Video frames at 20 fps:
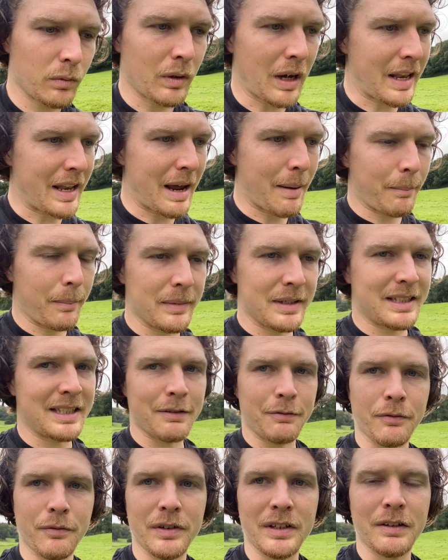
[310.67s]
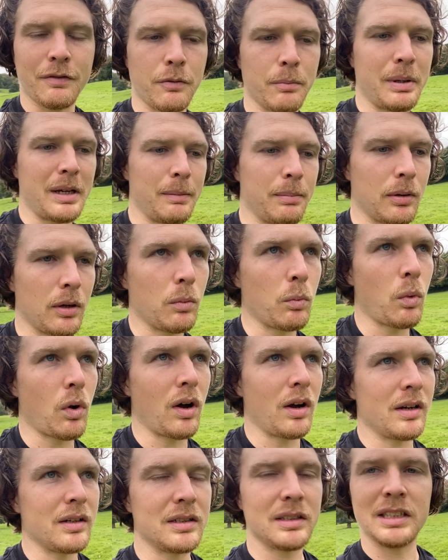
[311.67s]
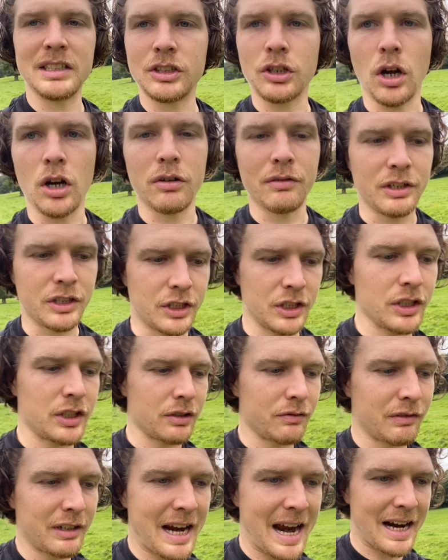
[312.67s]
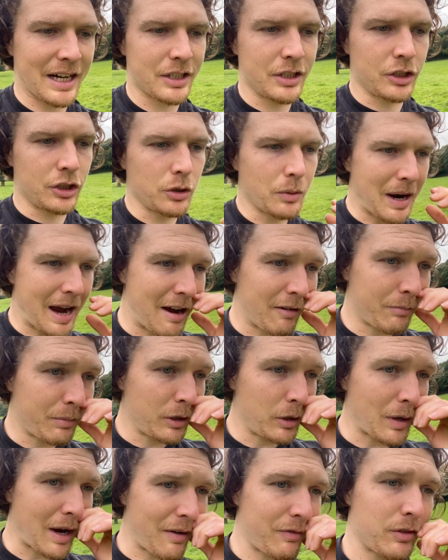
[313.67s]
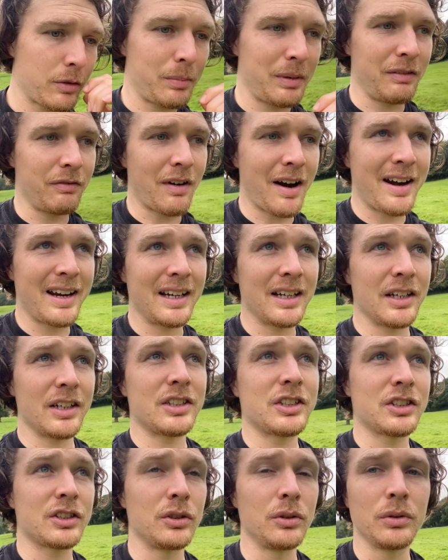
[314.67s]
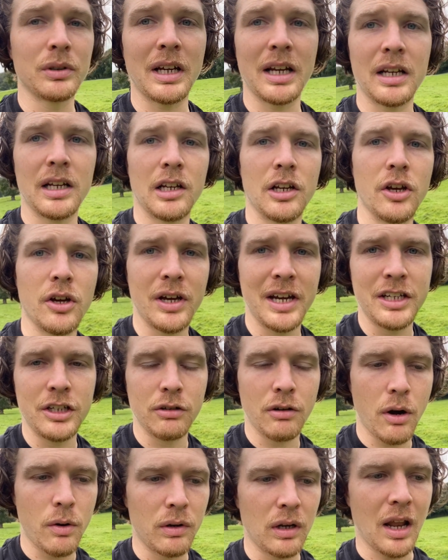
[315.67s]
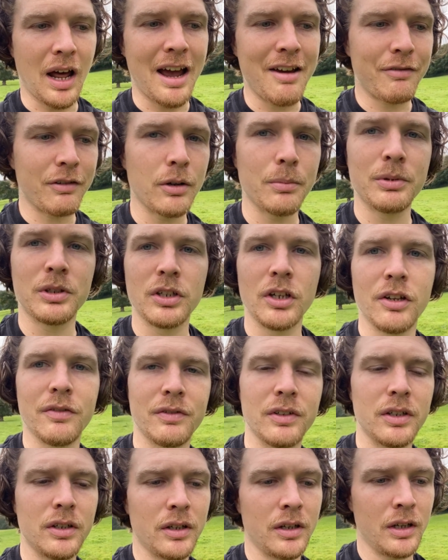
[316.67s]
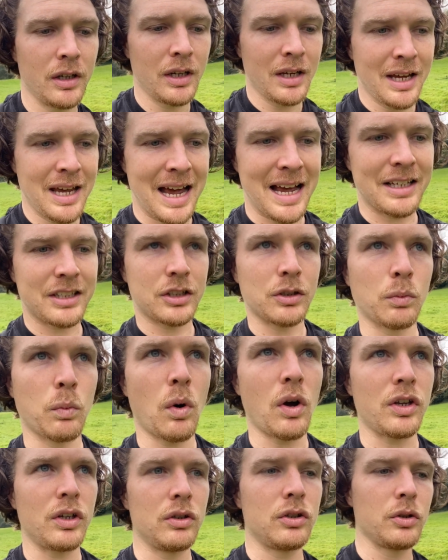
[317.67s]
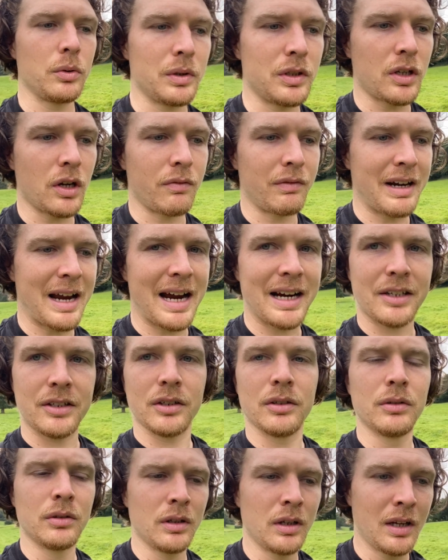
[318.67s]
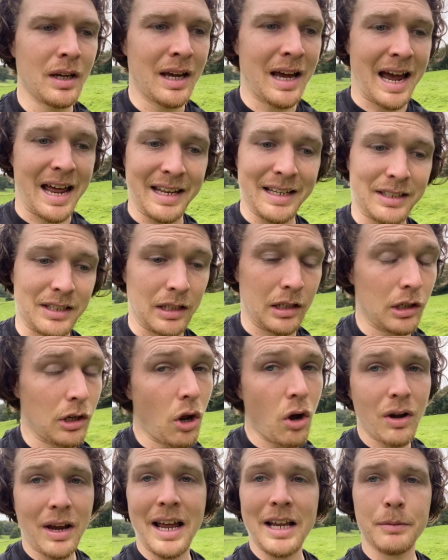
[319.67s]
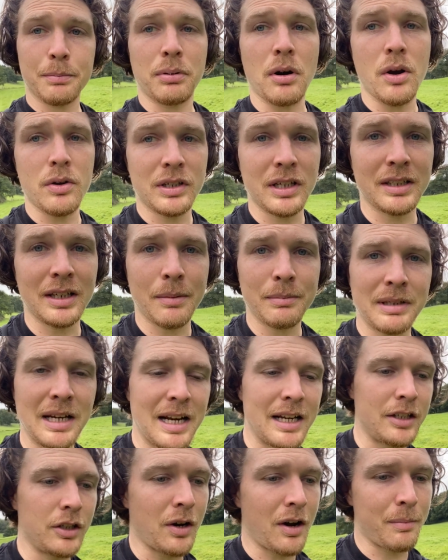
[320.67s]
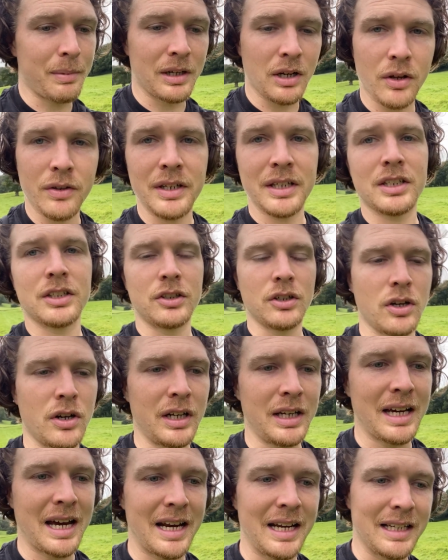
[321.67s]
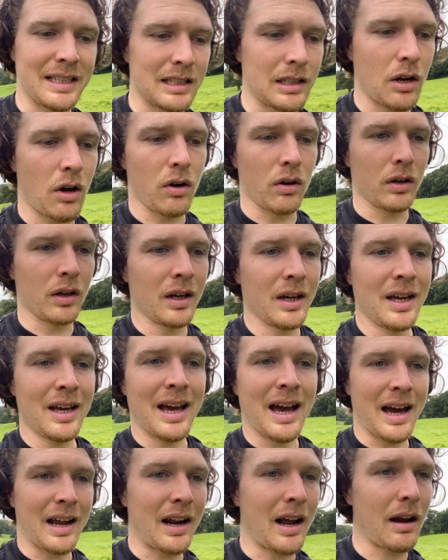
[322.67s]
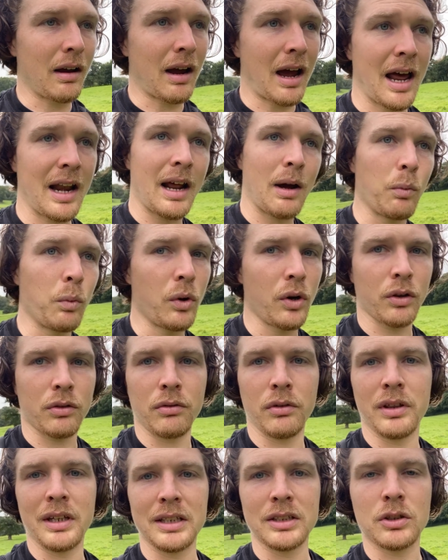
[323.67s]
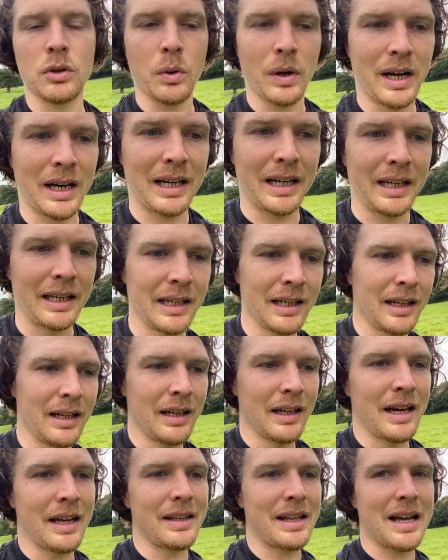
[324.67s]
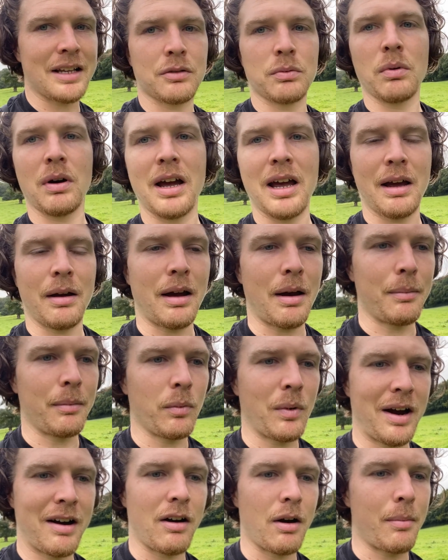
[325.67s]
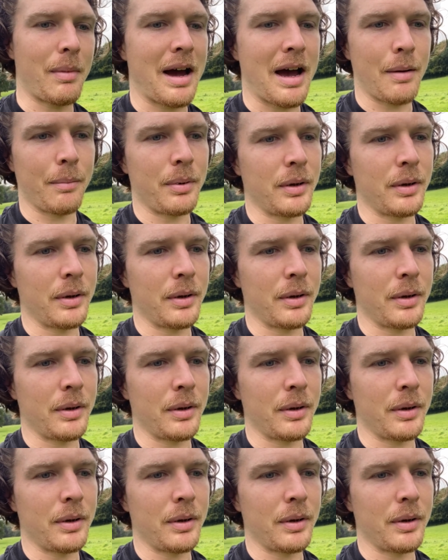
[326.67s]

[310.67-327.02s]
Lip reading: And that is different for different people on what intolerances and reactions you have, but you have to be very astute and alert in your own life and observant as to what you do and don't react to. And it's a long ass process, I'm telling you. I've been on this journey and it's long, and I work through things quickly, and that's why I'm where I'm at.